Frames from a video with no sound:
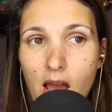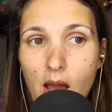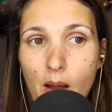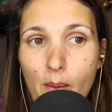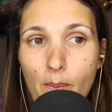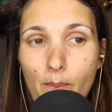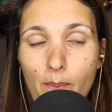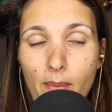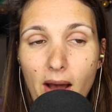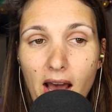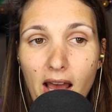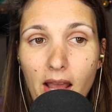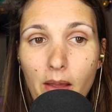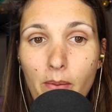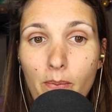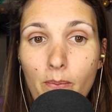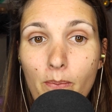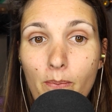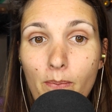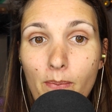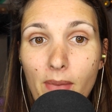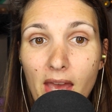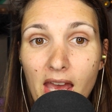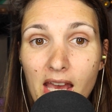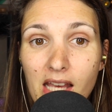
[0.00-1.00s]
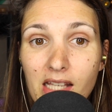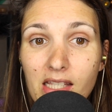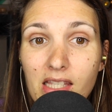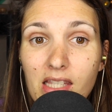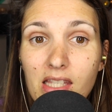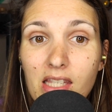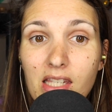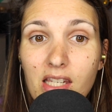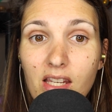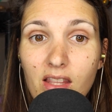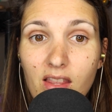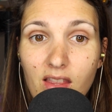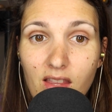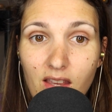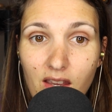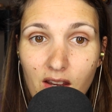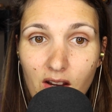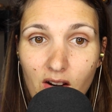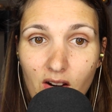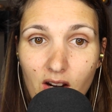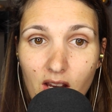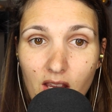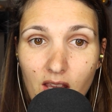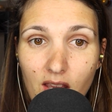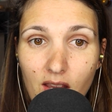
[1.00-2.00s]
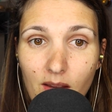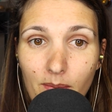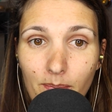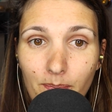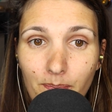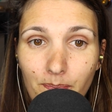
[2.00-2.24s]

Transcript: My best theory,